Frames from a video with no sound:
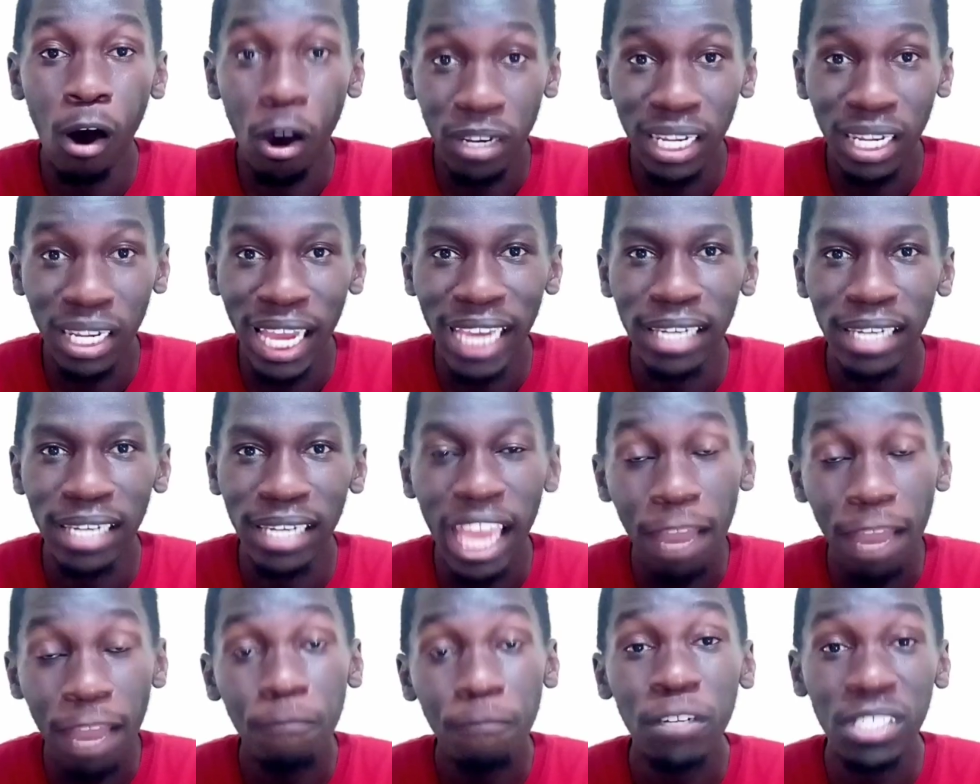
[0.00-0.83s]

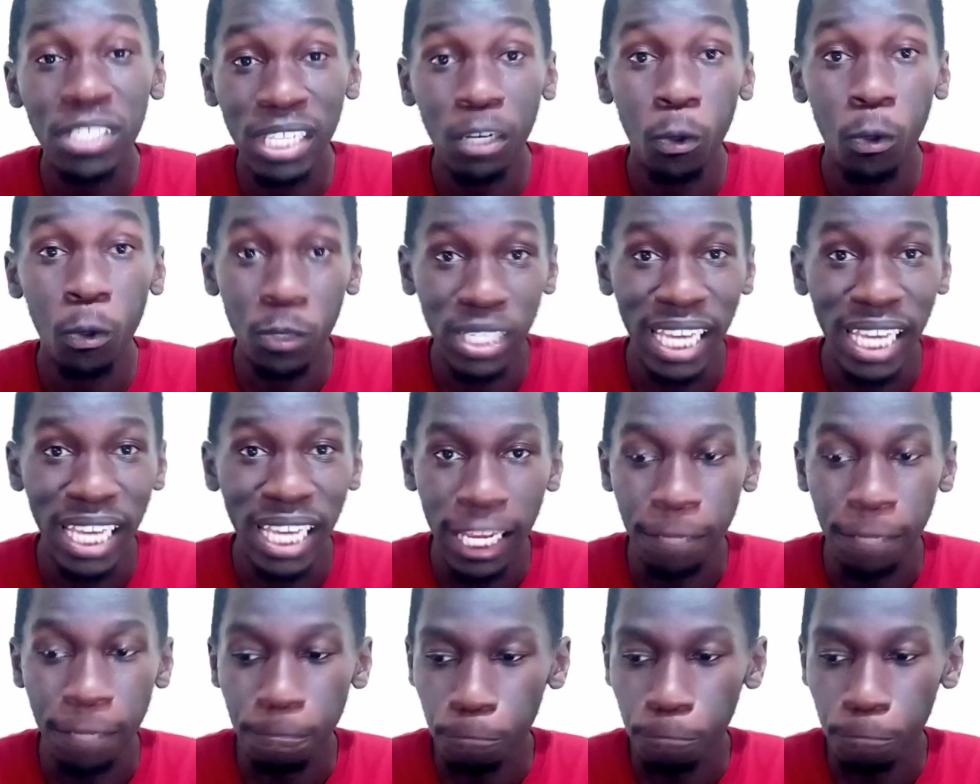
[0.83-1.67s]
online every single
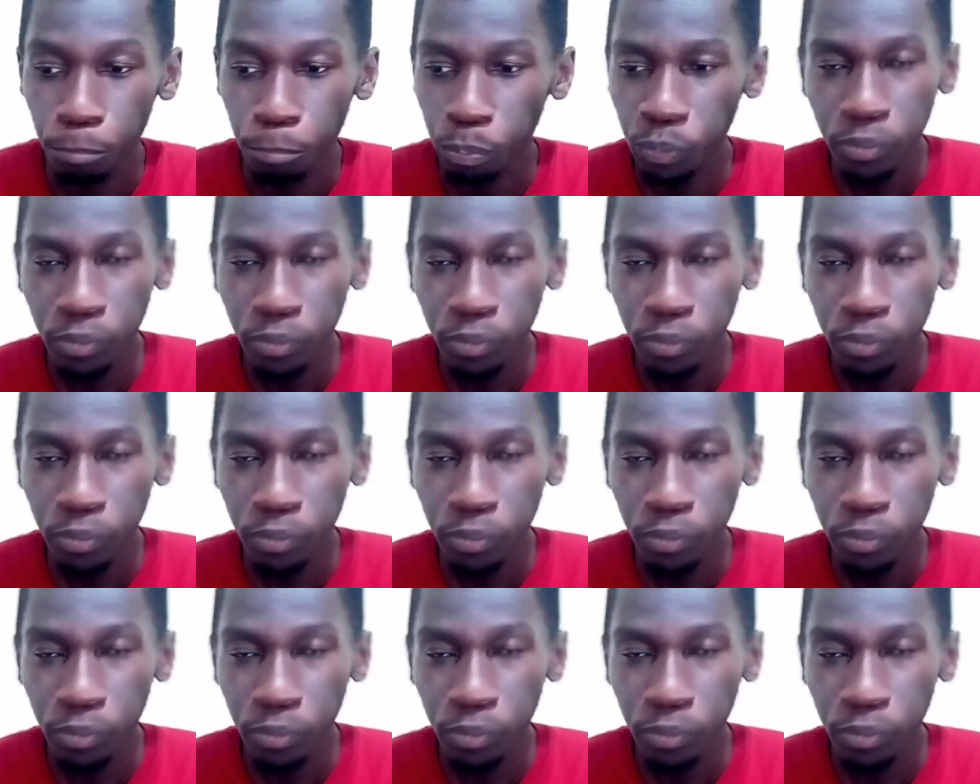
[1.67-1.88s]
day.